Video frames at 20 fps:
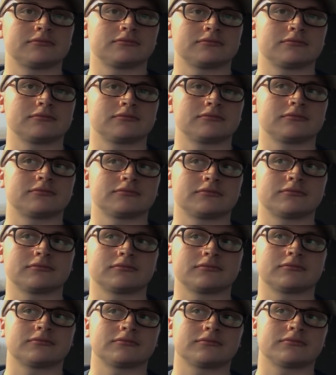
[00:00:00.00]

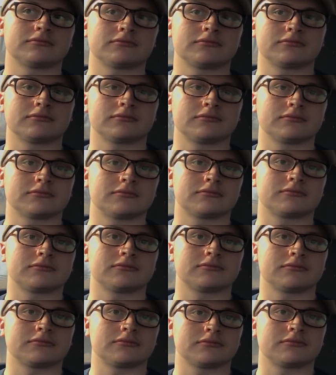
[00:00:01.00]

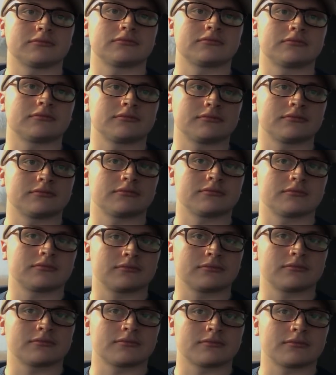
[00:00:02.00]

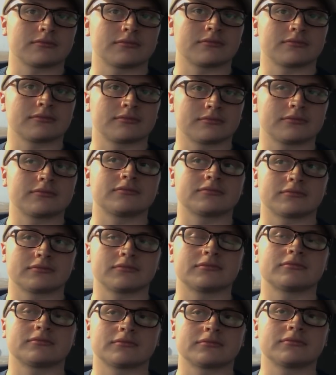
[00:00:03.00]

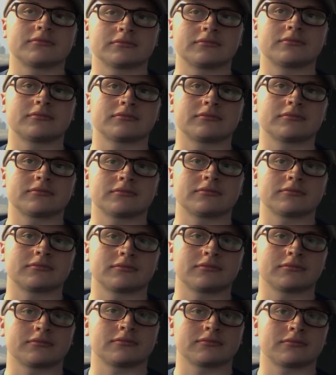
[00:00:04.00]

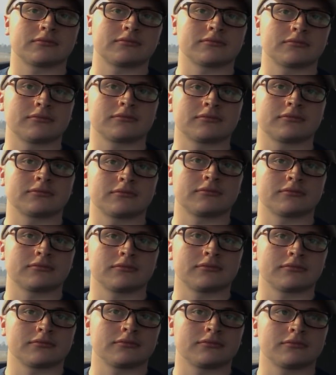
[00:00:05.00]

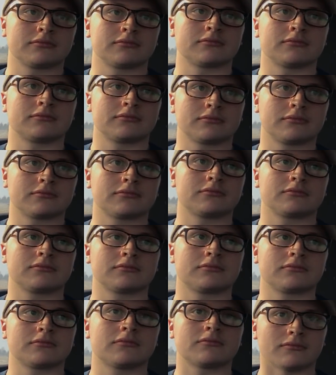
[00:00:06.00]

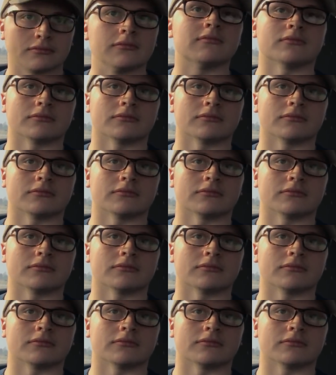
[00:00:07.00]
(silent)